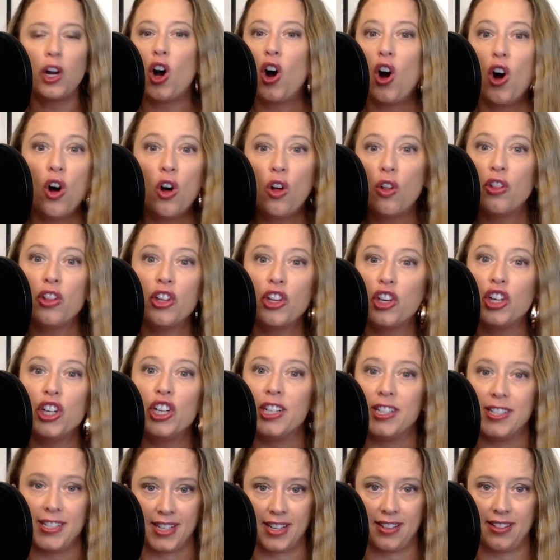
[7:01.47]
all the
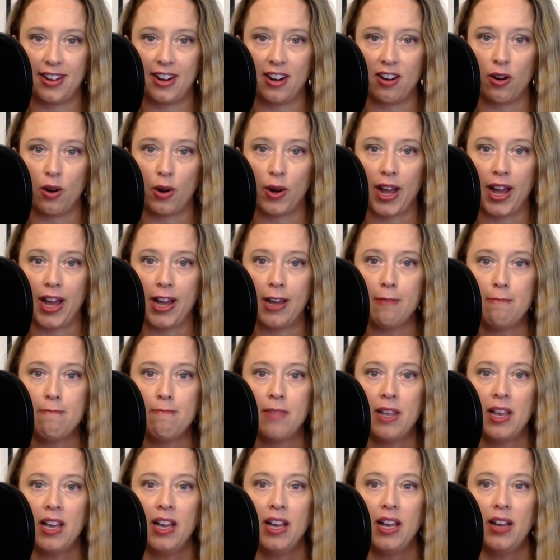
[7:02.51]
goods in there, okay?
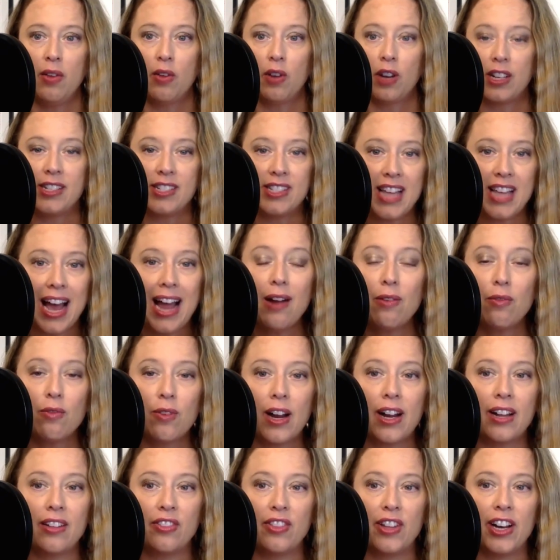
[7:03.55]
Because that
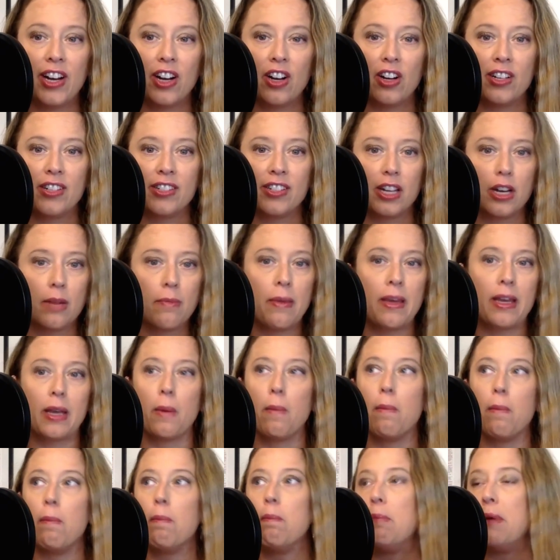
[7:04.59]
right there is going to make a
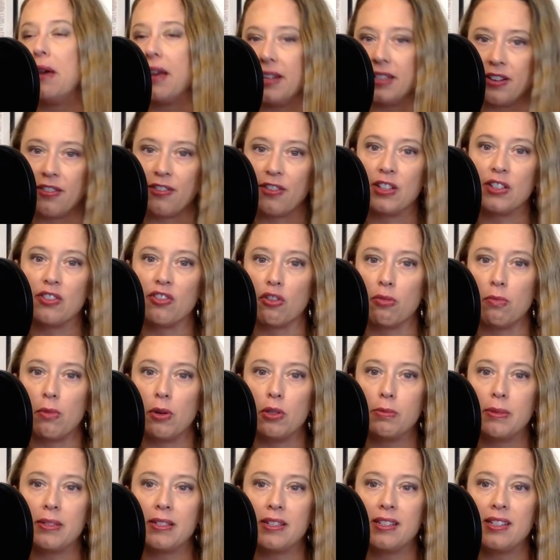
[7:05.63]
big difference for
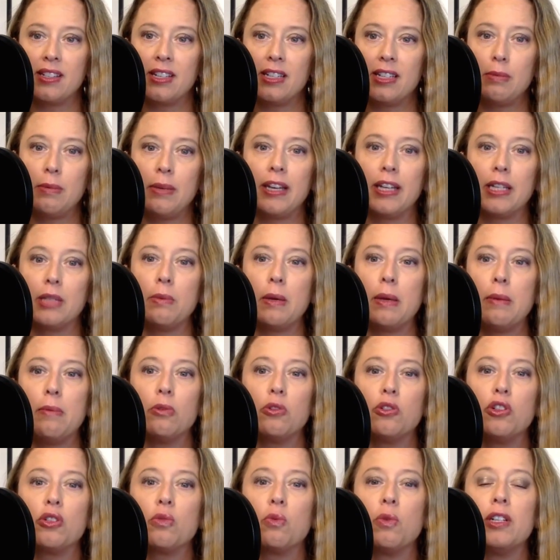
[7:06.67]
most businesses, because people
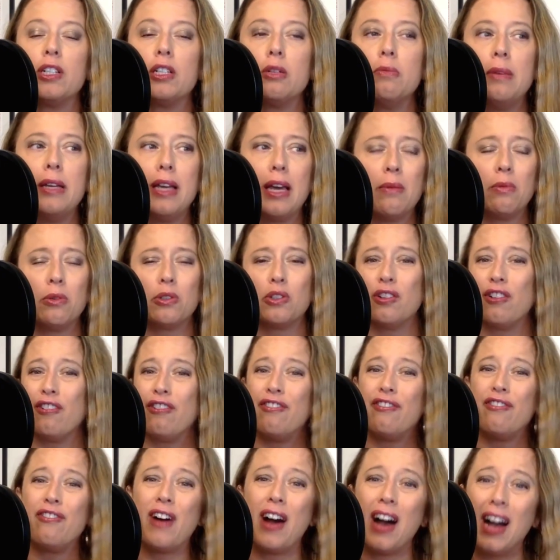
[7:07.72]
just want to be able to
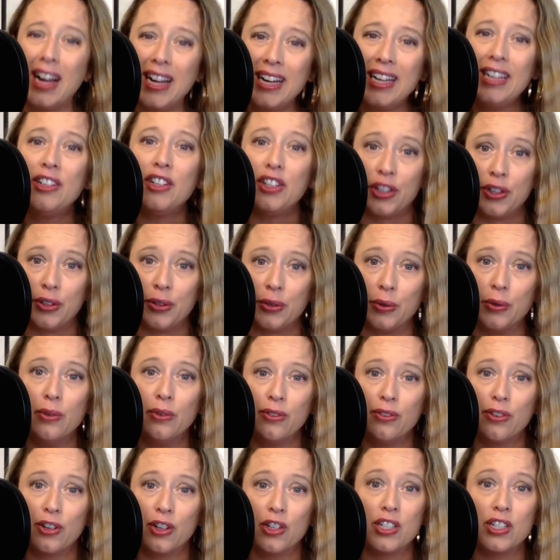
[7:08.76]
find you,
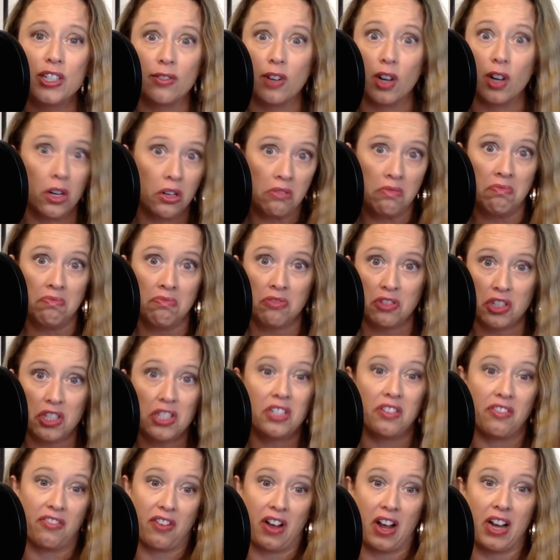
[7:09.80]
first of all, just
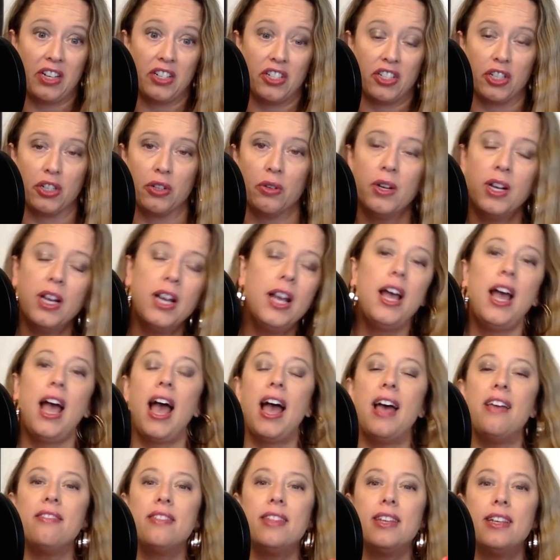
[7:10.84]
to find you,
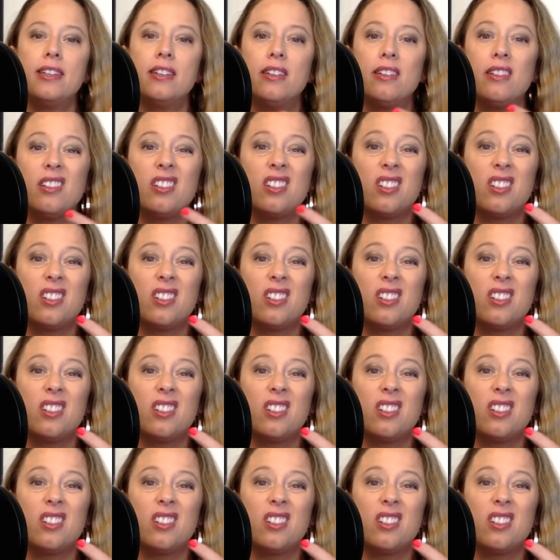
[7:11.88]
and then,